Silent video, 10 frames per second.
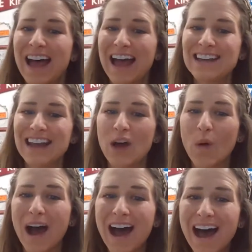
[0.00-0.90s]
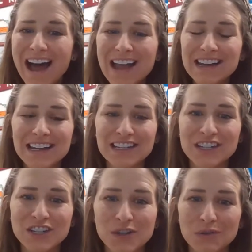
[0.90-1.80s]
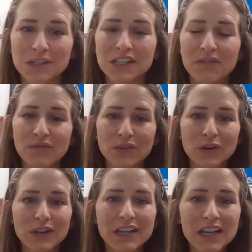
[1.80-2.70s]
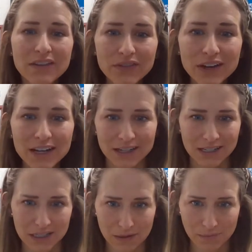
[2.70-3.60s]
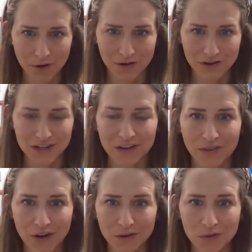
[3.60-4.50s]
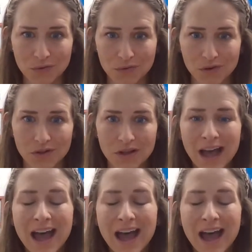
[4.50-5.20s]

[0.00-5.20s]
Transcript: And now I need to use the forgiveness part of our tool.